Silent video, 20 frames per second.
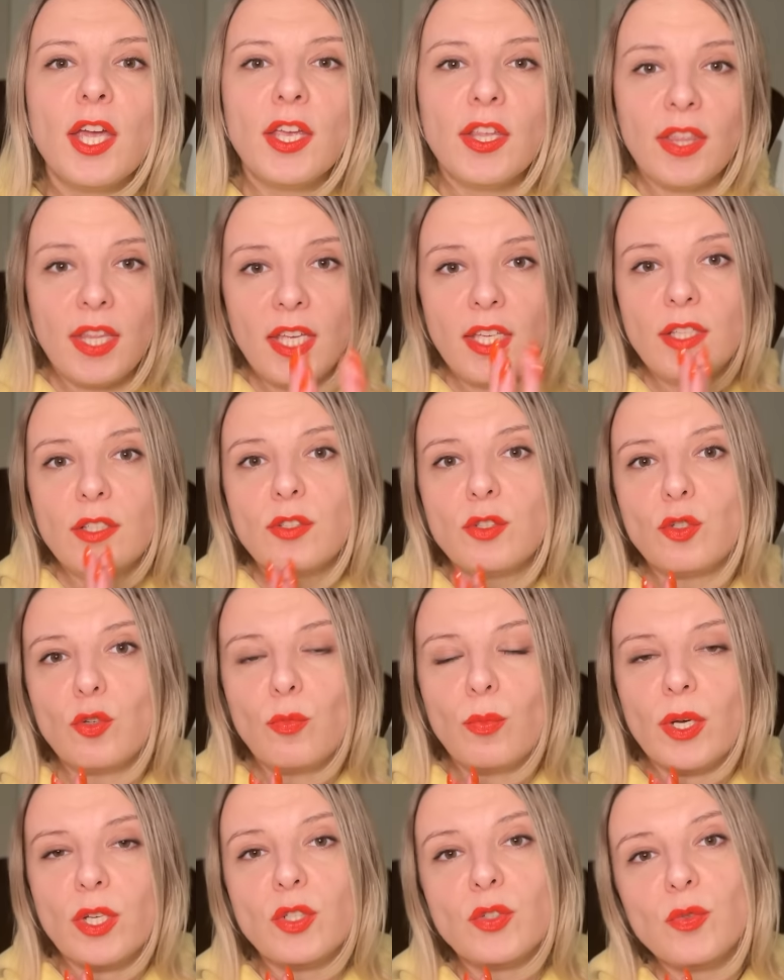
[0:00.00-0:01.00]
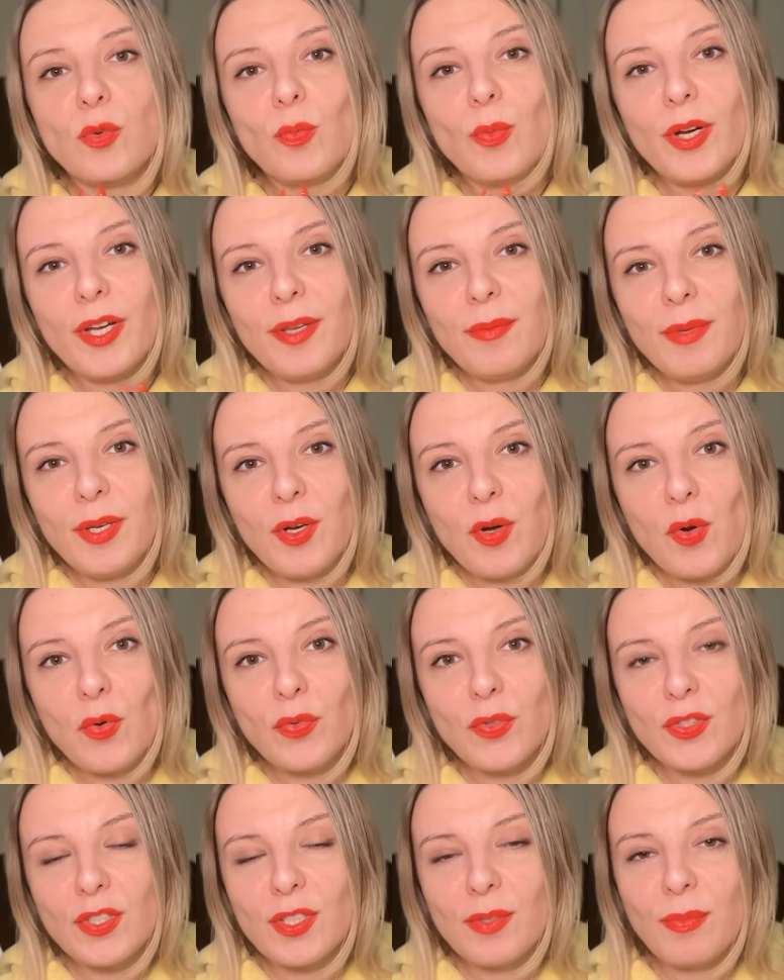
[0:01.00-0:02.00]
Thank you so much for buying me
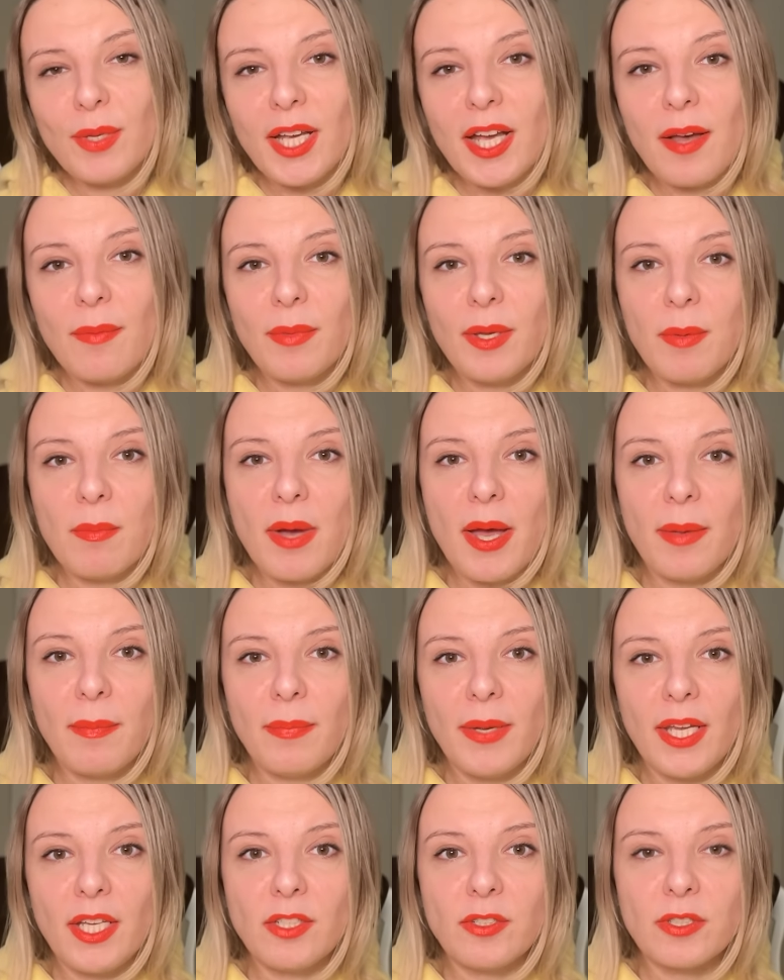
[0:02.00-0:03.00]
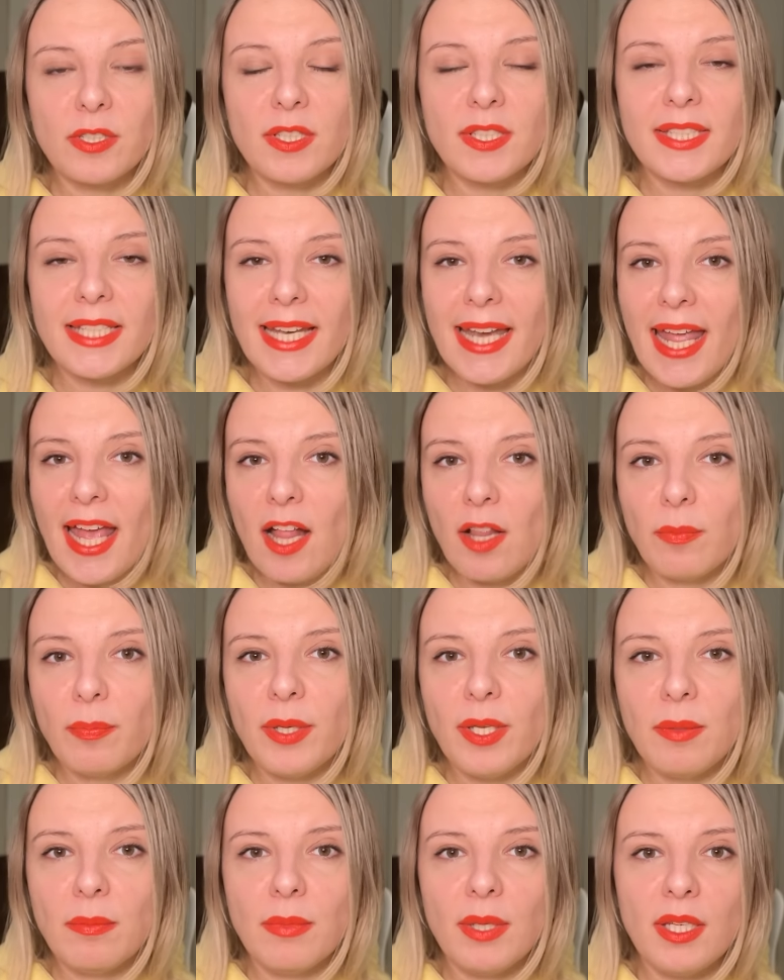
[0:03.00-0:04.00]
coffees and becoming my patrons and
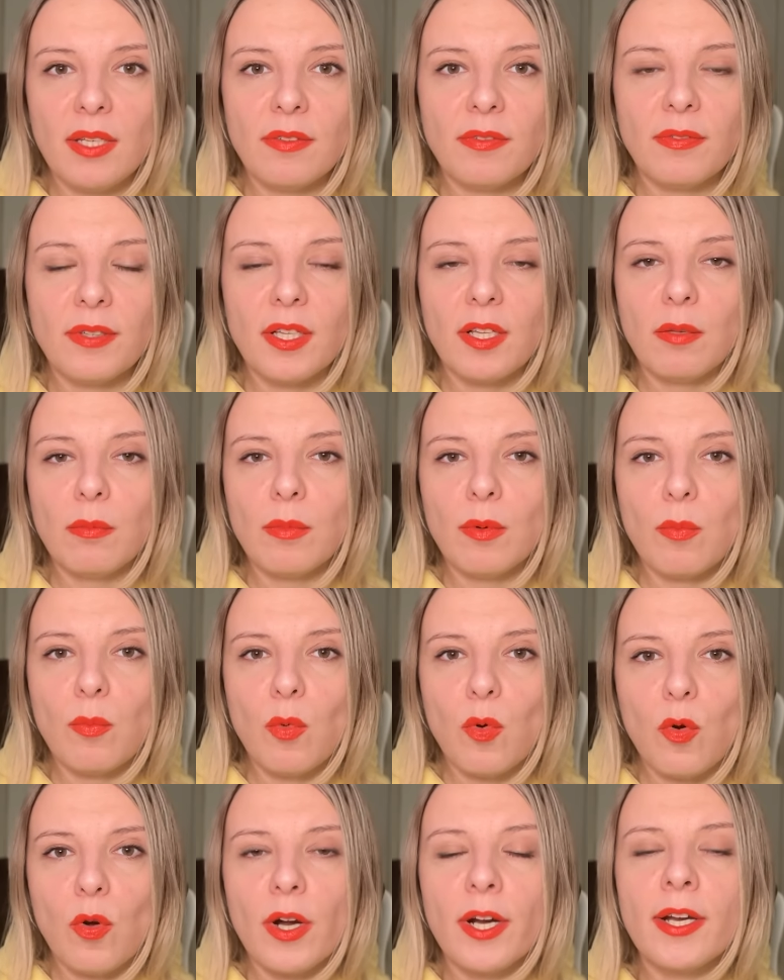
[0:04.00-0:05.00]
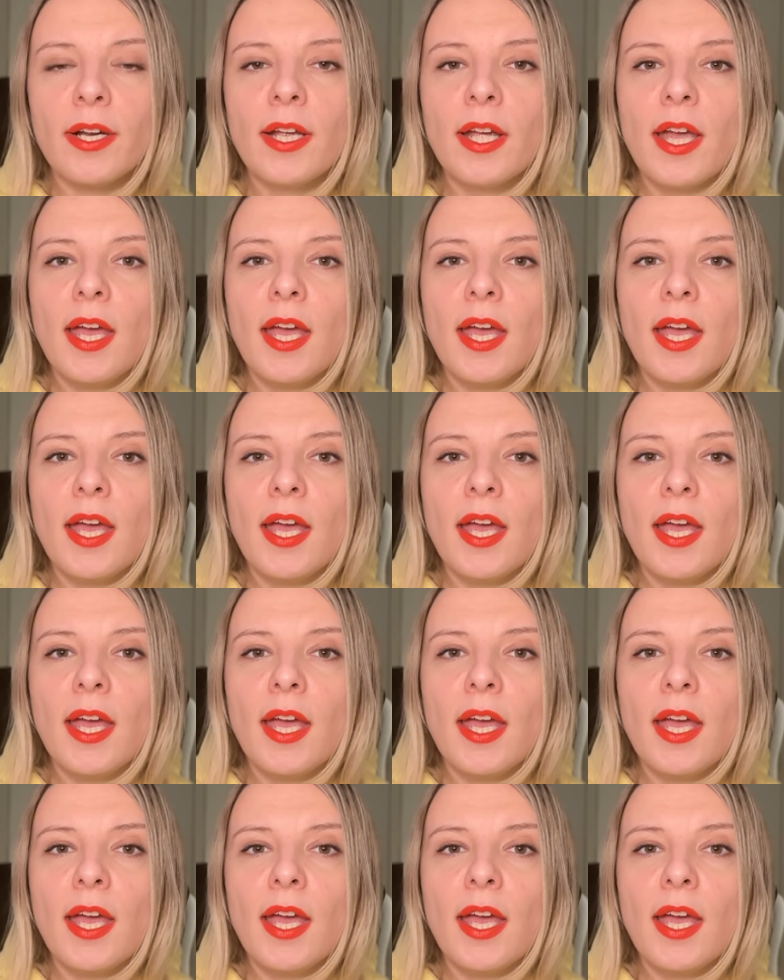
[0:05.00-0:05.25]
helping me film more.